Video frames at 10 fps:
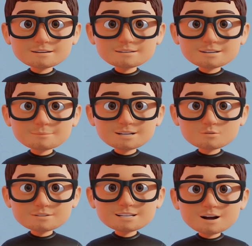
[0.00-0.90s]
Let me know
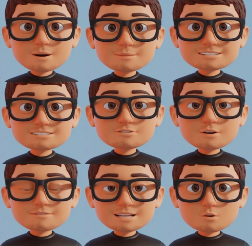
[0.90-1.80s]
in the comments if you
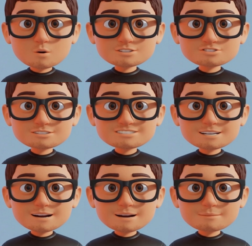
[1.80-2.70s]
have any questions.
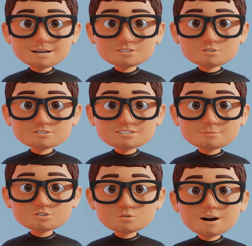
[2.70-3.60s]
Make sure to
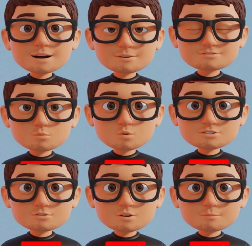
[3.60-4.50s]
subscribe if you want to
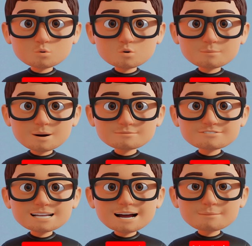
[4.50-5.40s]
learn more about
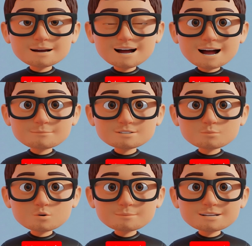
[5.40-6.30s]
VM and app
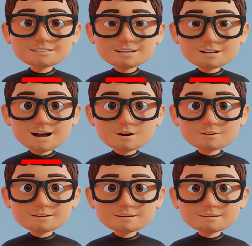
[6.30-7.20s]
deployment in the cloud.
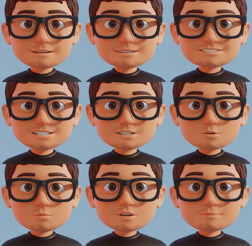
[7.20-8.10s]
See you
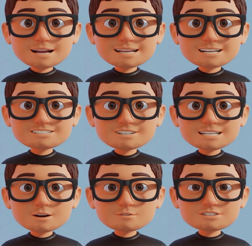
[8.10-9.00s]
in one of my next
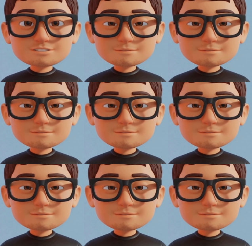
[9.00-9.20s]
videos.